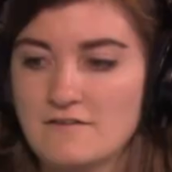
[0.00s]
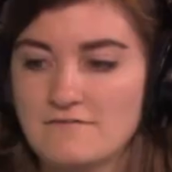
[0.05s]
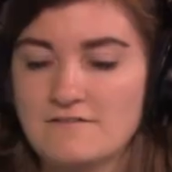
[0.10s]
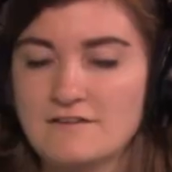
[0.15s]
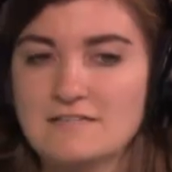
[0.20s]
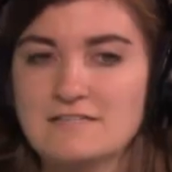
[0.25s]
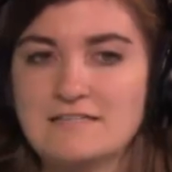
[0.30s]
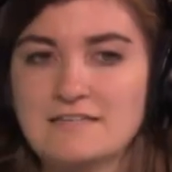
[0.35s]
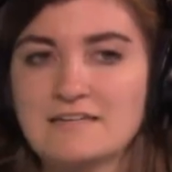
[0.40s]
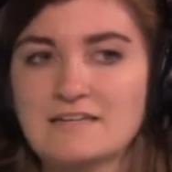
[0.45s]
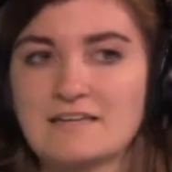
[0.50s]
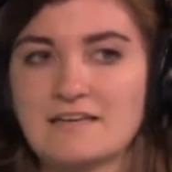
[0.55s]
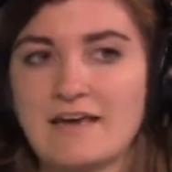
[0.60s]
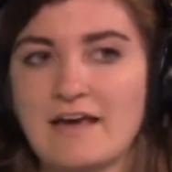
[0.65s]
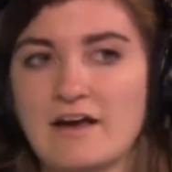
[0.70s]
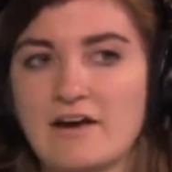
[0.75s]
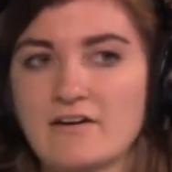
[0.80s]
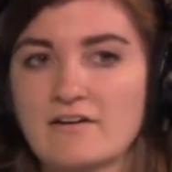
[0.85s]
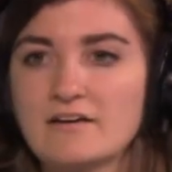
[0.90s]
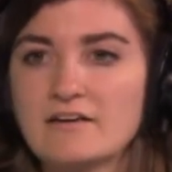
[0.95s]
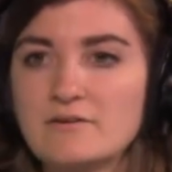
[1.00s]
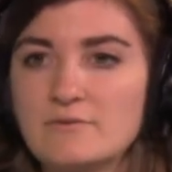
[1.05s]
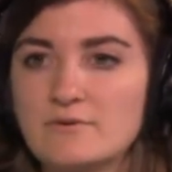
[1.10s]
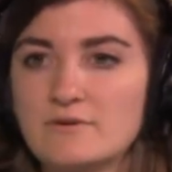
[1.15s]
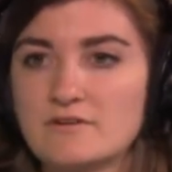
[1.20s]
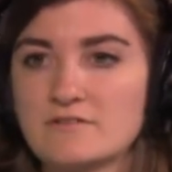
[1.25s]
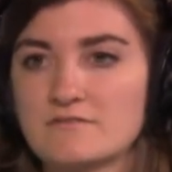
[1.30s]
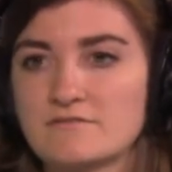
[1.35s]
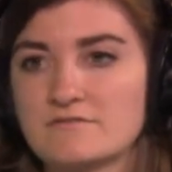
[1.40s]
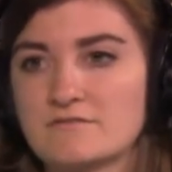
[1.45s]
he didn't care, he wouldn't
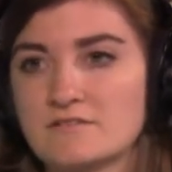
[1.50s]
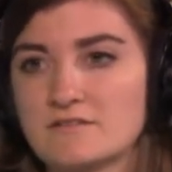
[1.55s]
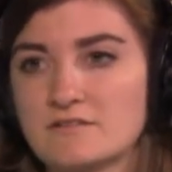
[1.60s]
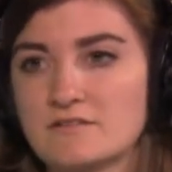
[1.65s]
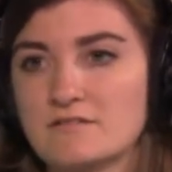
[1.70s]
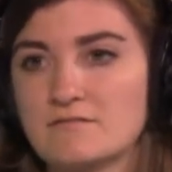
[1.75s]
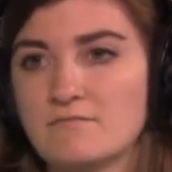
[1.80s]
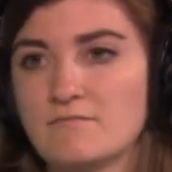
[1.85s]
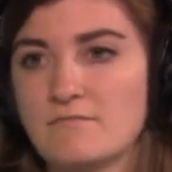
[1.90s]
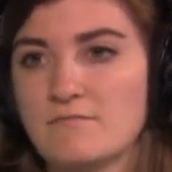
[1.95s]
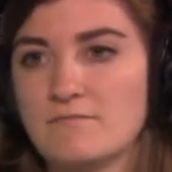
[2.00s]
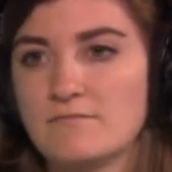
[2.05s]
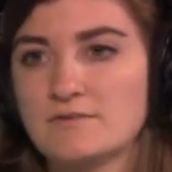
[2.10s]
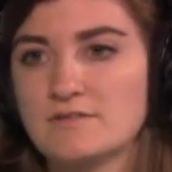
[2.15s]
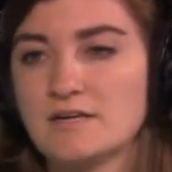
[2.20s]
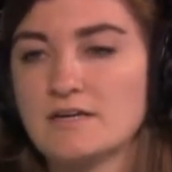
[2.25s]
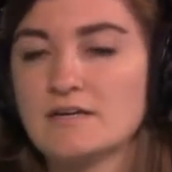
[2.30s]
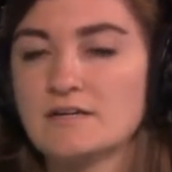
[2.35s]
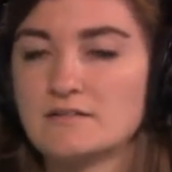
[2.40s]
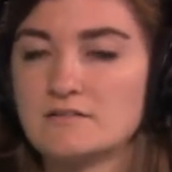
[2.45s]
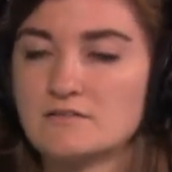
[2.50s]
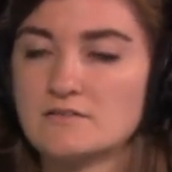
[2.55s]
have taken